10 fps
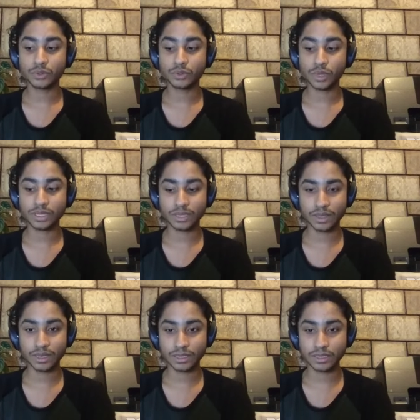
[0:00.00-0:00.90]

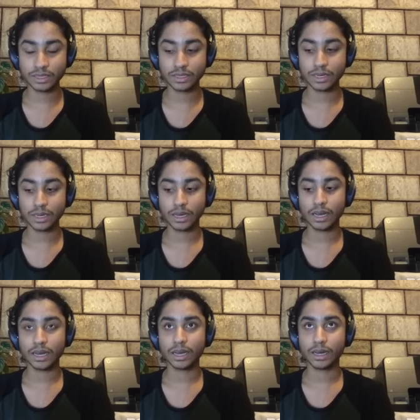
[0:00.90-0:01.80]
2013,
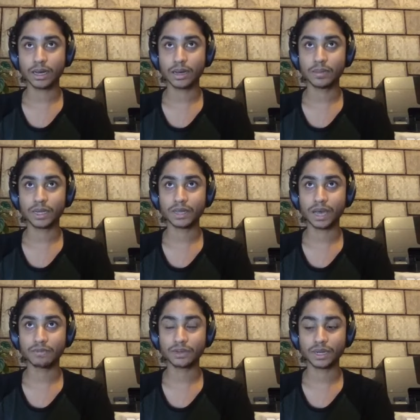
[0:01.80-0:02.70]
um, at the
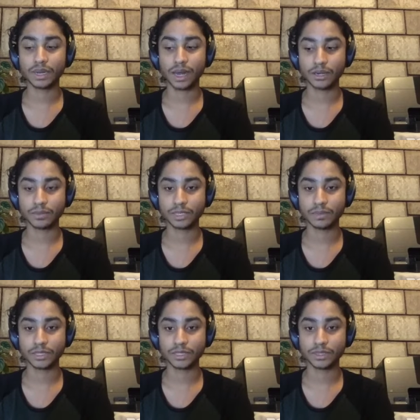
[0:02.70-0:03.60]
African Arab
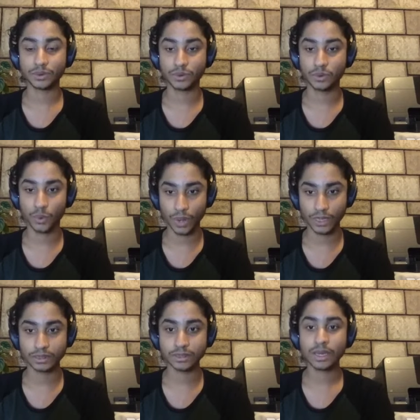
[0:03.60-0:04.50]
Summit in
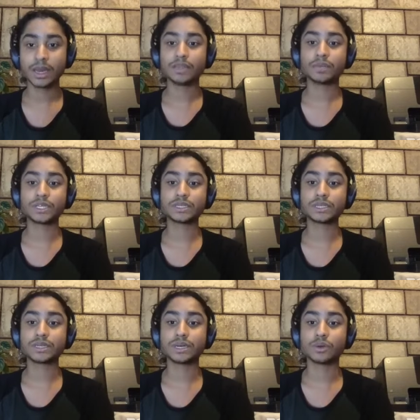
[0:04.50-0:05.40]
Kuwait, the
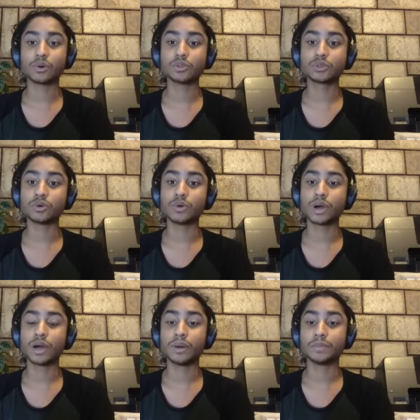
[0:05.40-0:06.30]
president had also
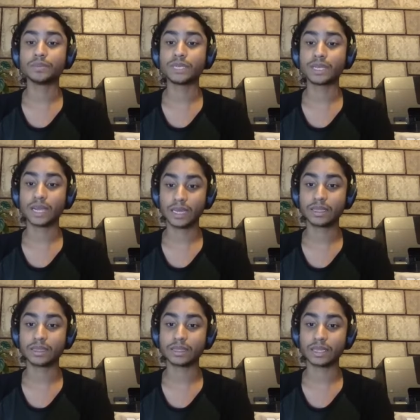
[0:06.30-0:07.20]
declared
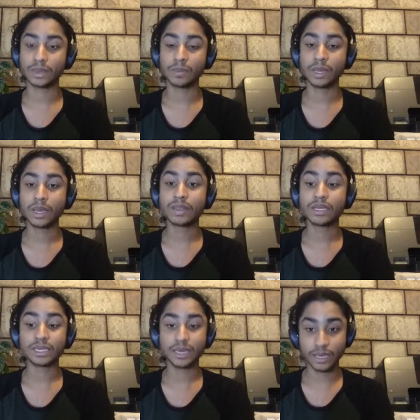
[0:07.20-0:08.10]
that they that
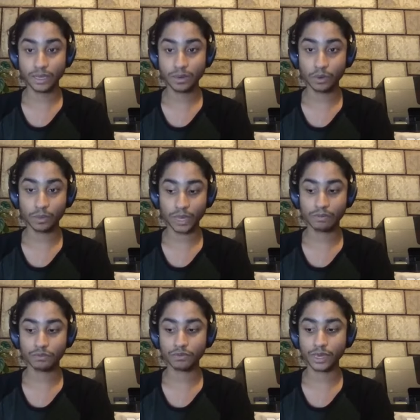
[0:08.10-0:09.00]
he, on
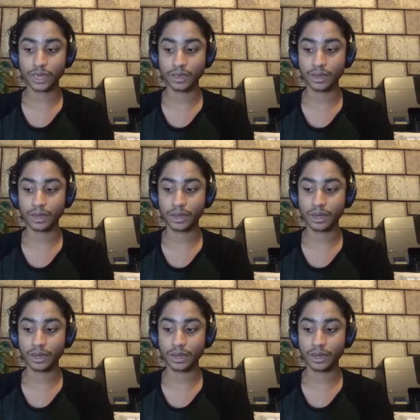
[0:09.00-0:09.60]
behalf of Kenya,